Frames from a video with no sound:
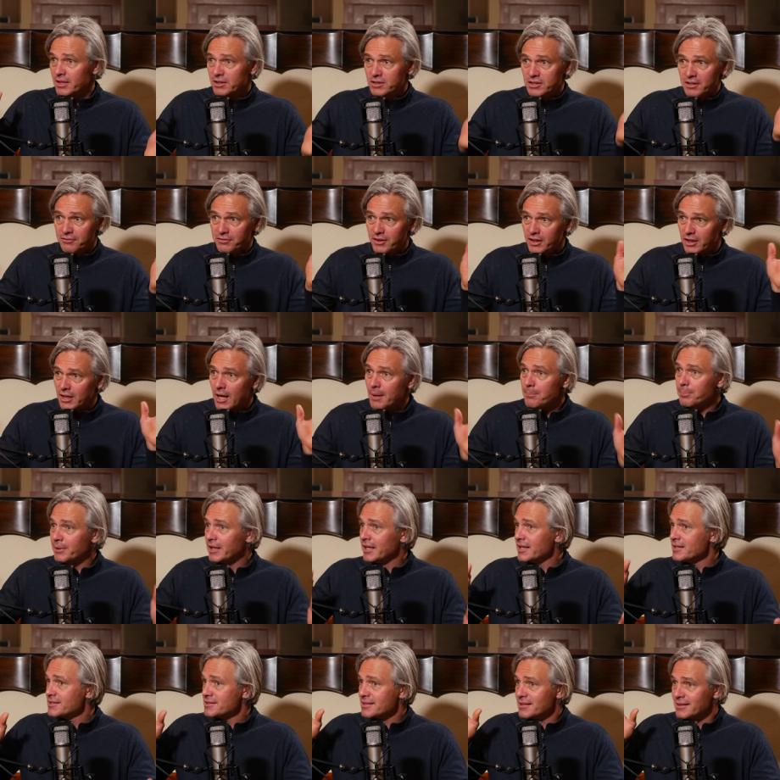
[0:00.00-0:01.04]
of the different
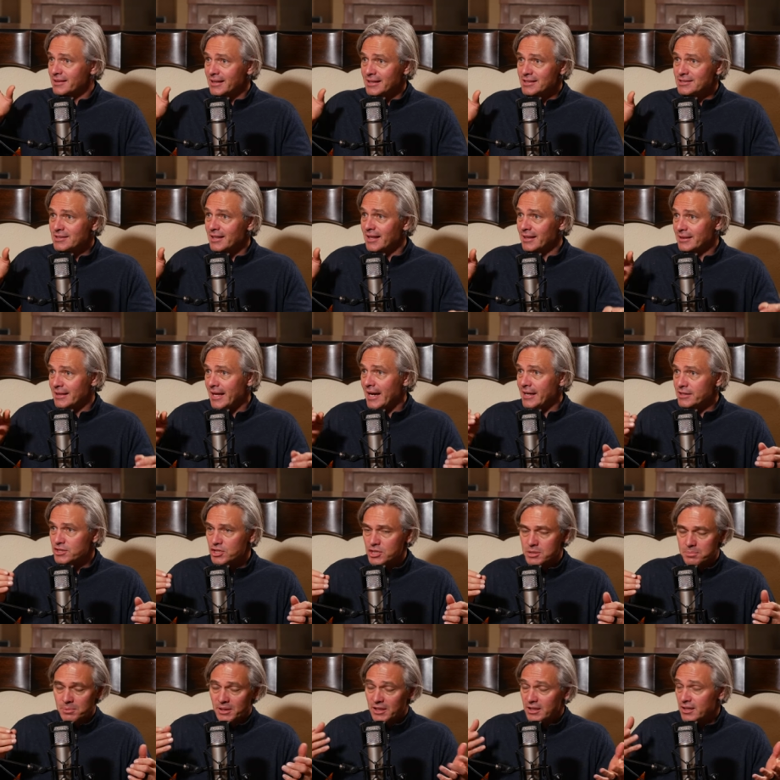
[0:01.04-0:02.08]
companies and things like that
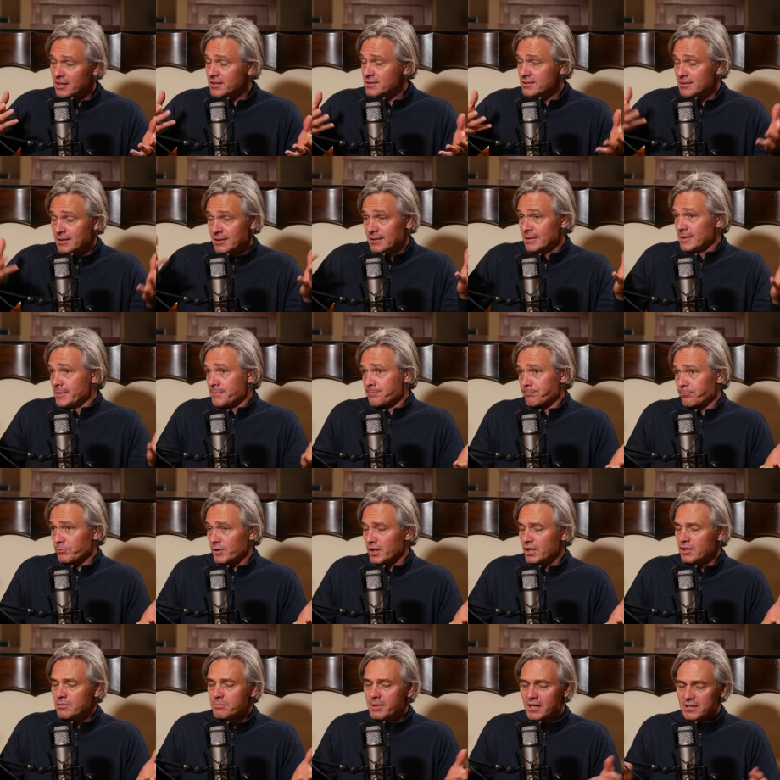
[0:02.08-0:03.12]
just because
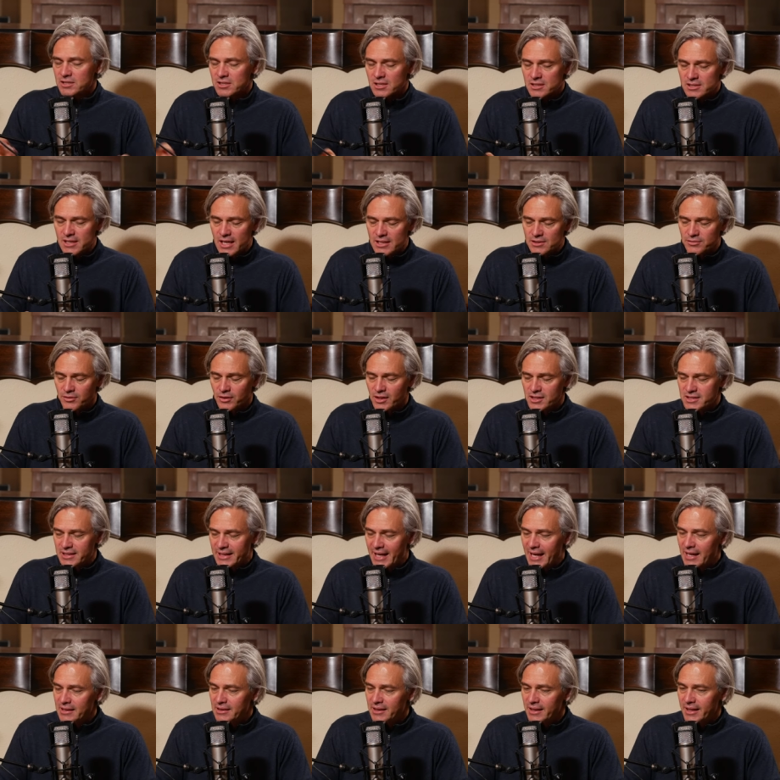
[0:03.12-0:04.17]
you've been successful as
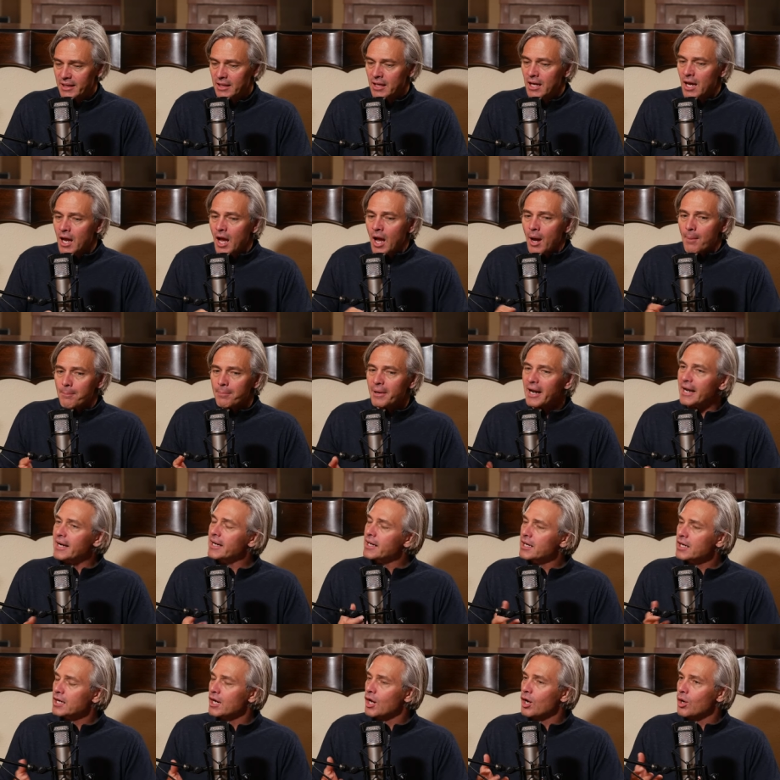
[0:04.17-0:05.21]
an athlete but i
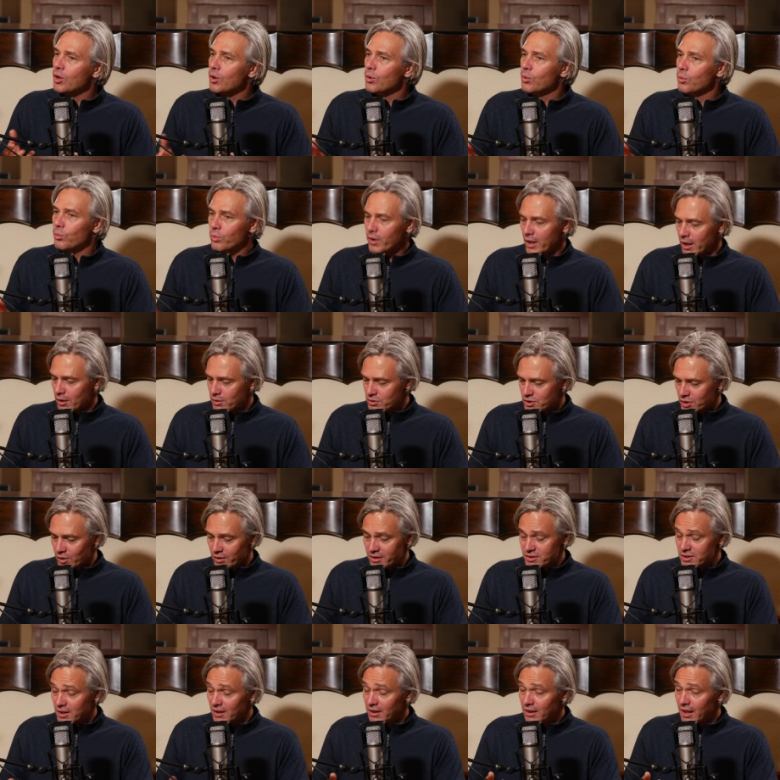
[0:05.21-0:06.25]
didn't know where i was
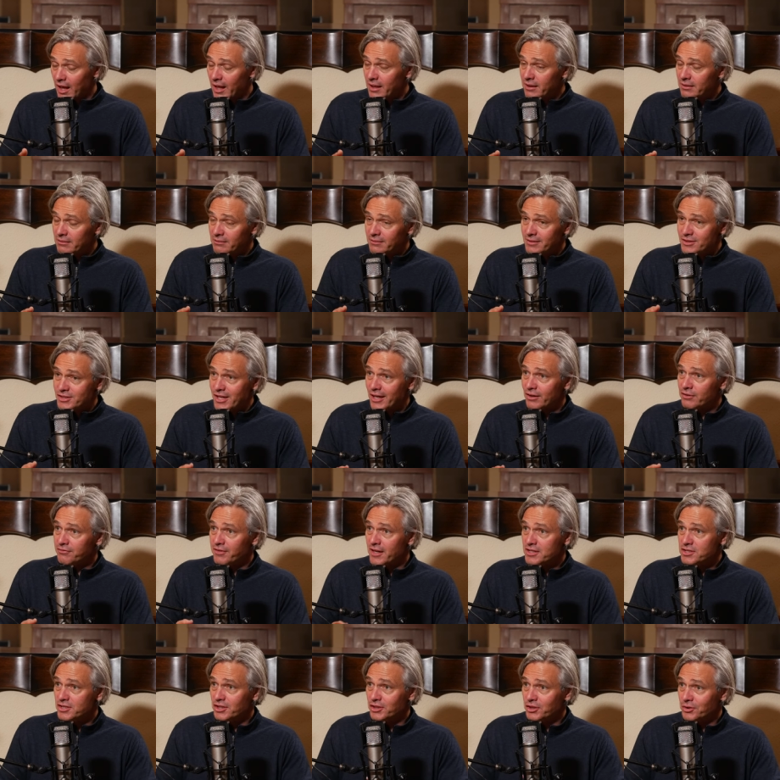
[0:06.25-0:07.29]
going so i, I
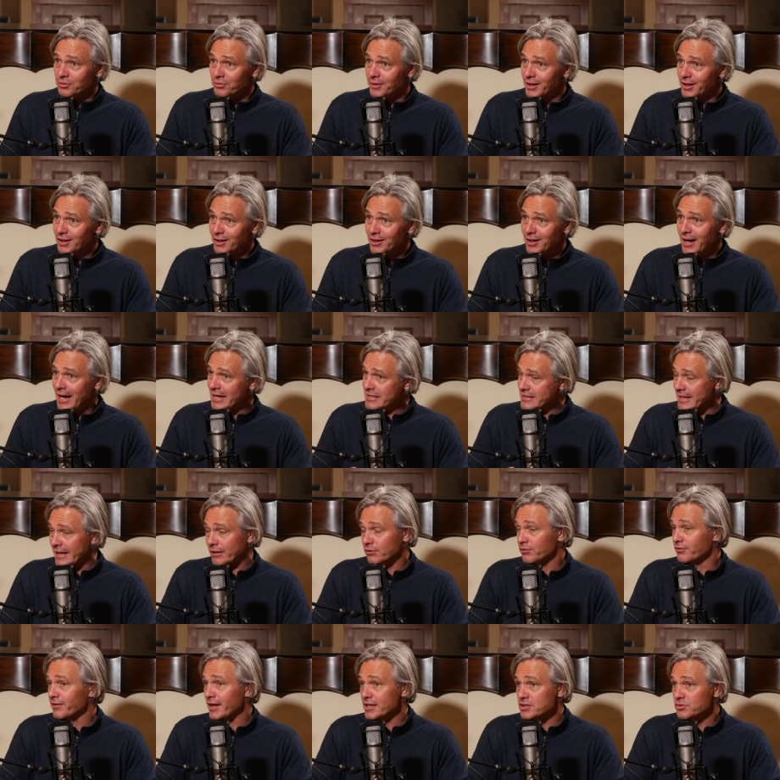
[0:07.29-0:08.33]
sacrificed a career i
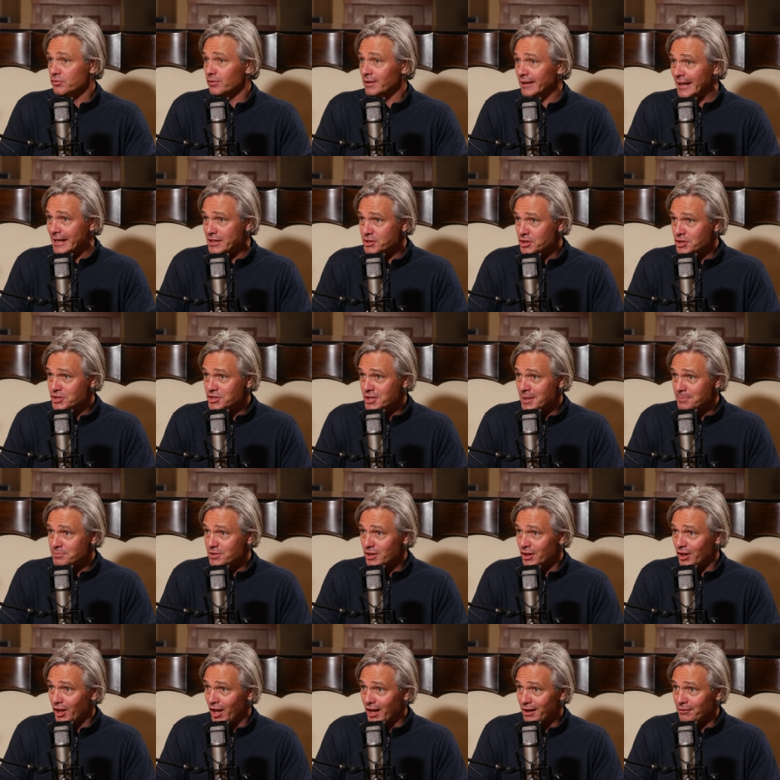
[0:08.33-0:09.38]
sacrificed
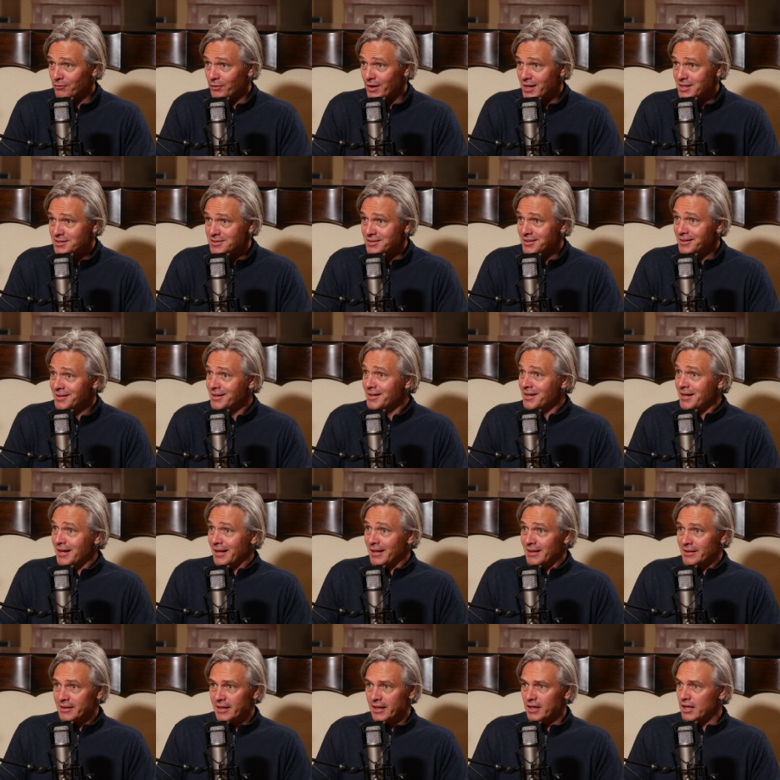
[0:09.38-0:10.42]
relationships in a lot of ways
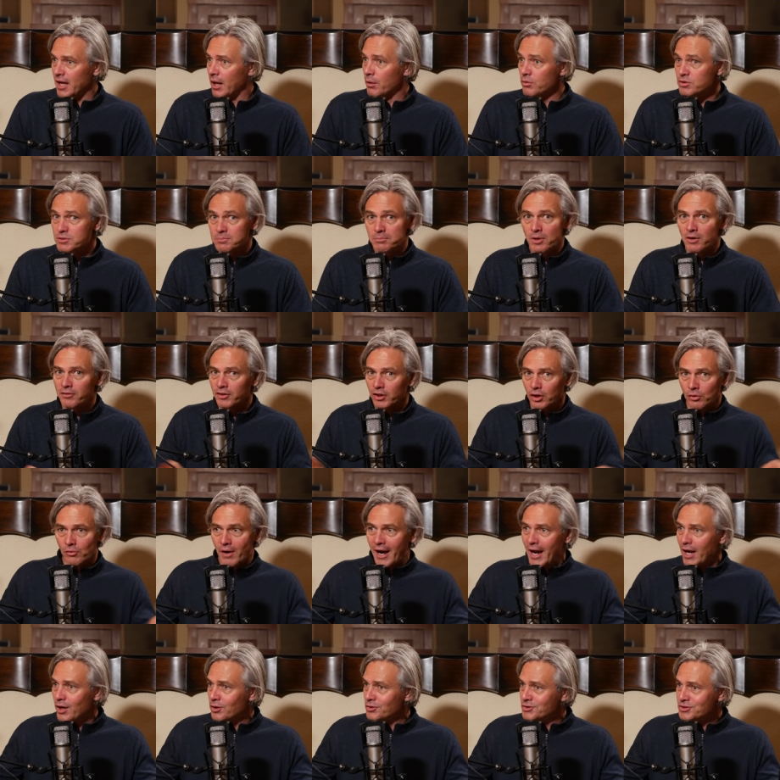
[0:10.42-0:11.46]
that i was moving
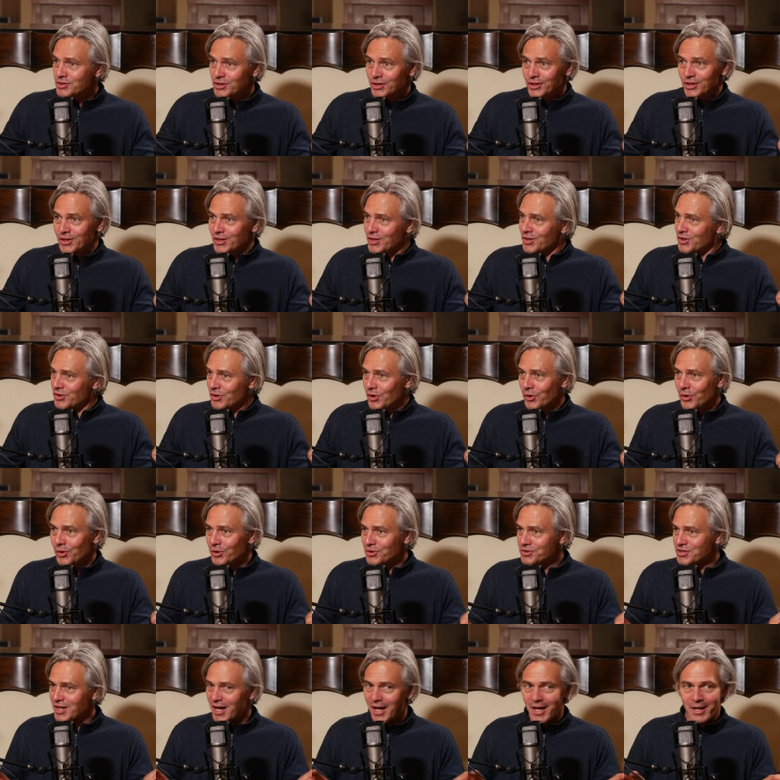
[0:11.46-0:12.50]
around the
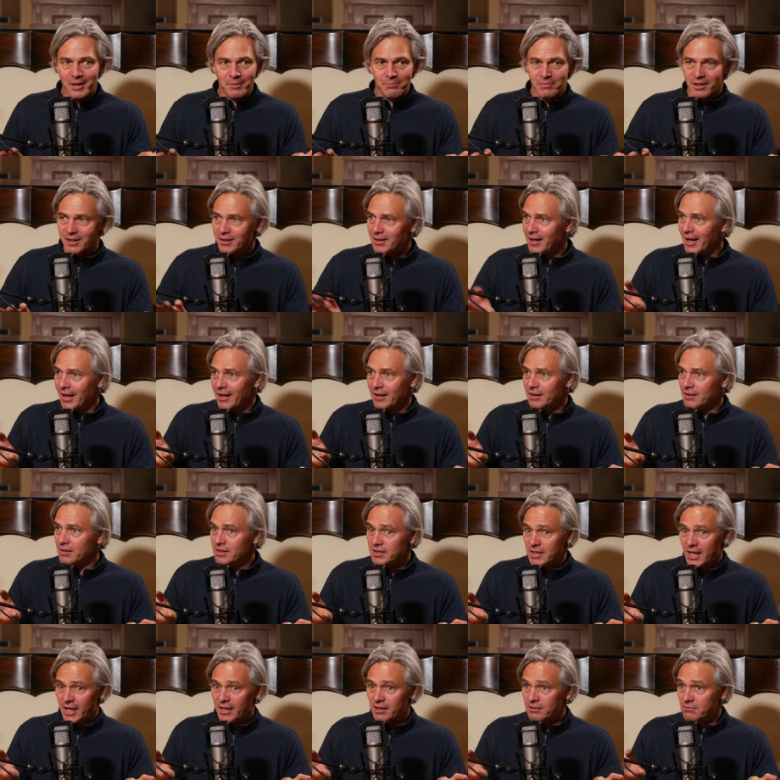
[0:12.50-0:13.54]
whole mm-hmm. time and
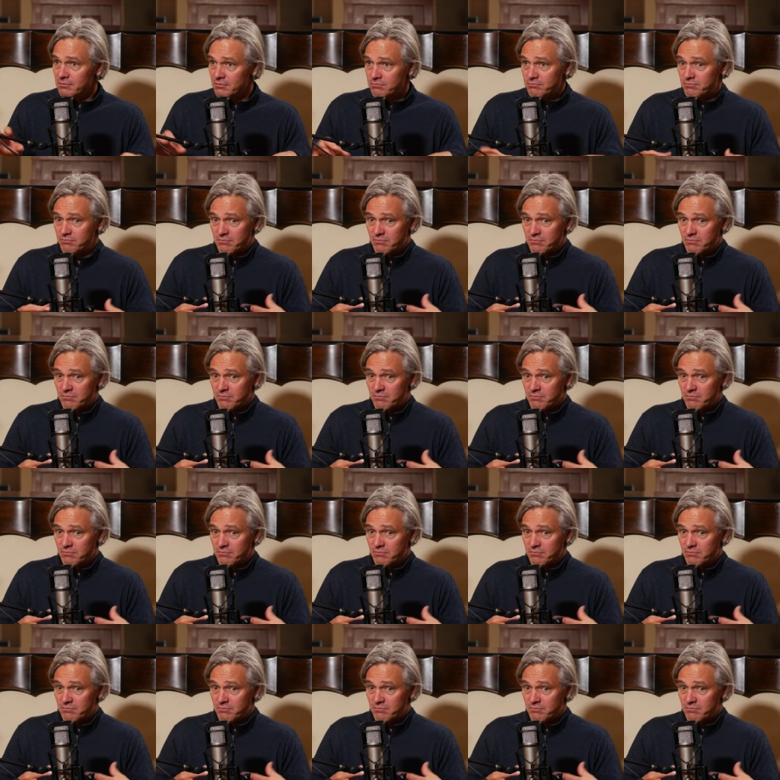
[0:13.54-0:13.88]
and and